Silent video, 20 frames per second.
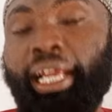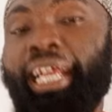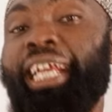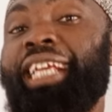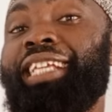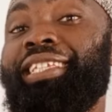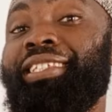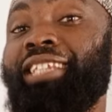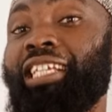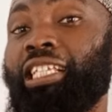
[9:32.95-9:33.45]

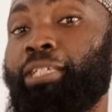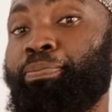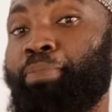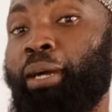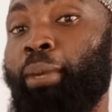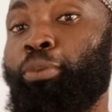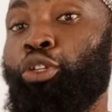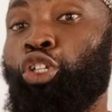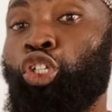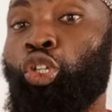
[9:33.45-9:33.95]
is date
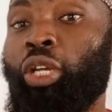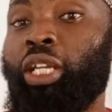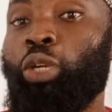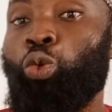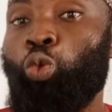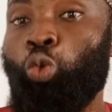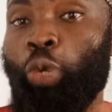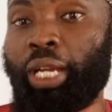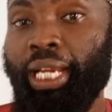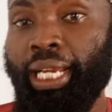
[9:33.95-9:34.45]
palm usually
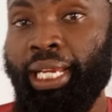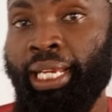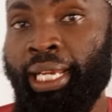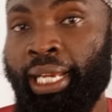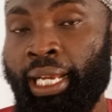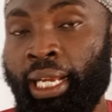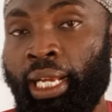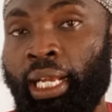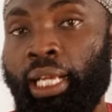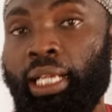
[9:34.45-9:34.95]

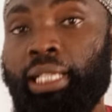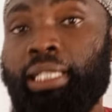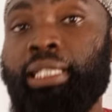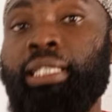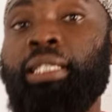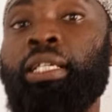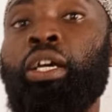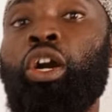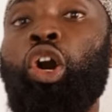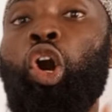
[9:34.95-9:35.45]
weighed
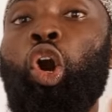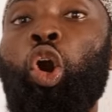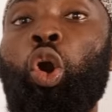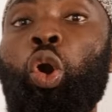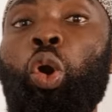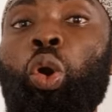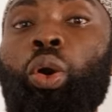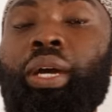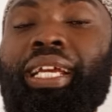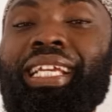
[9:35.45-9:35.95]

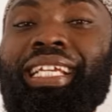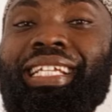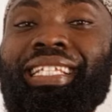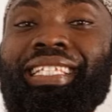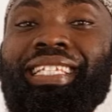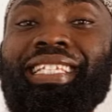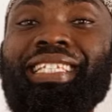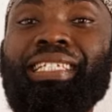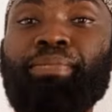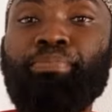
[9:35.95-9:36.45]
or
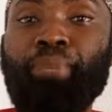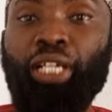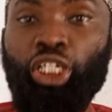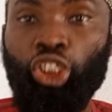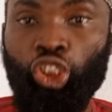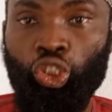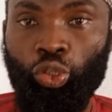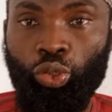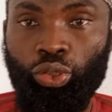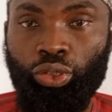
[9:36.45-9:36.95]
it is
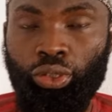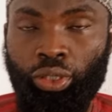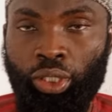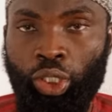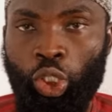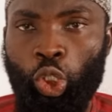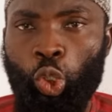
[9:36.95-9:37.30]
measured?